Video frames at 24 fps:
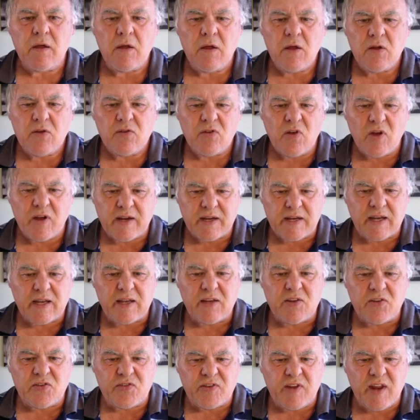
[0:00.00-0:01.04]
So I can
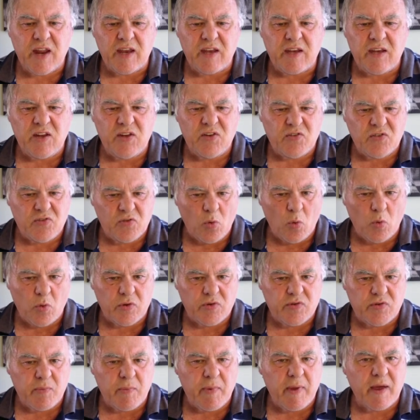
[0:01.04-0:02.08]
understand his
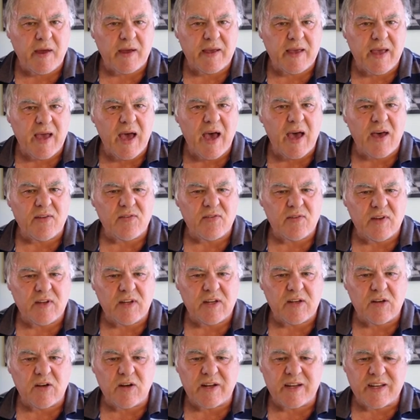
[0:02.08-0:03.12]
thoughts about castling,
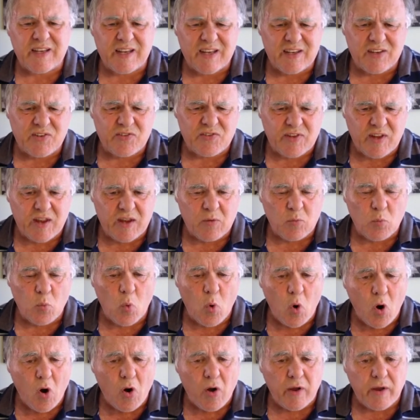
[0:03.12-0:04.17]
and I can understand
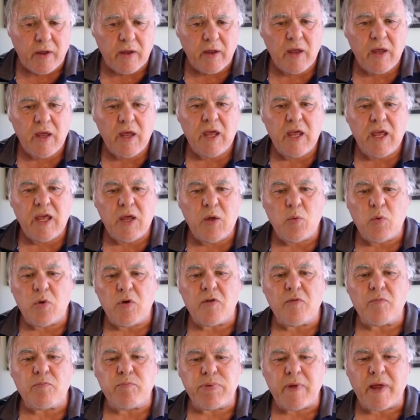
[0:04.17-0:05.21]
why he would
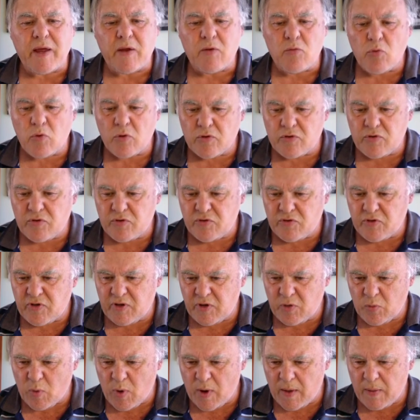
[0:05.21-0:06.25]
have played rook to
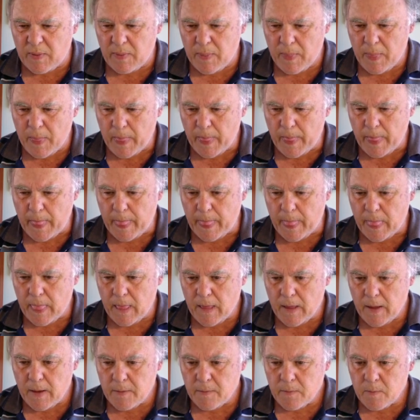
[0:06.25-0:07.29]
d1.
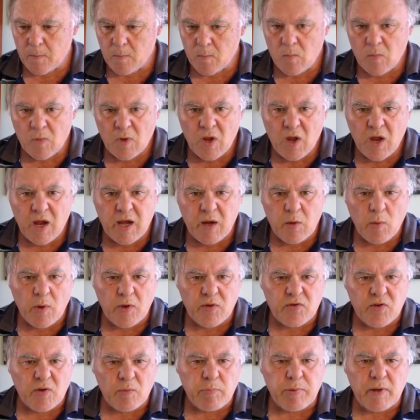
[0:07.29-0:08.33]
Anyway,
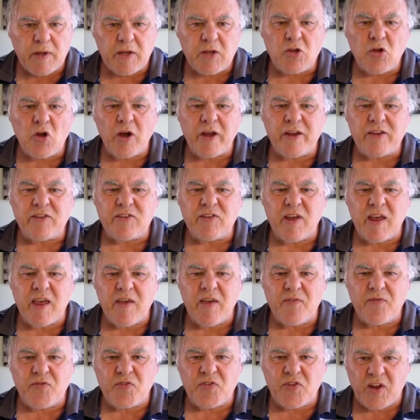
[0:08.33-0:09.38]
so I played knight to
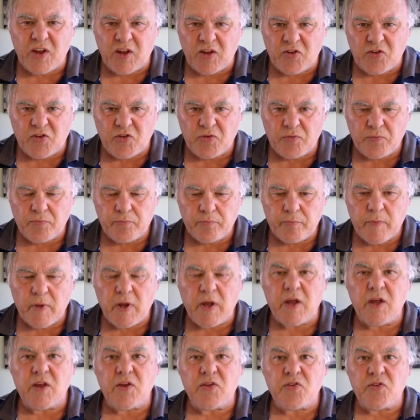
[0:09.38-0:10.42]
f6.
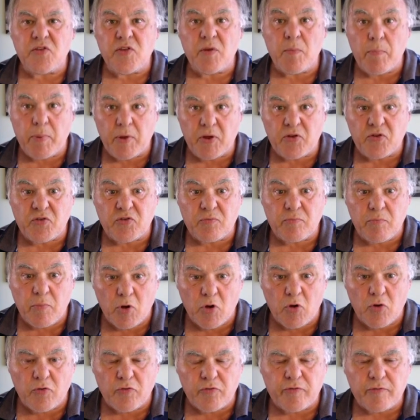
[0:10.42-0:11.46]
It's the best
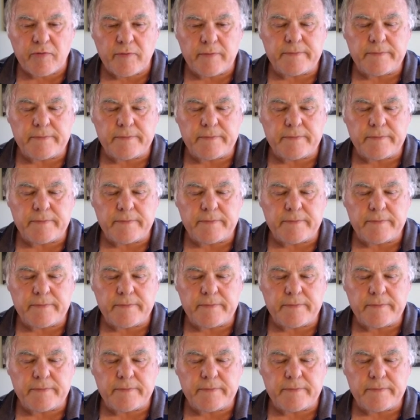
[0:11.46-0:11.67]
move.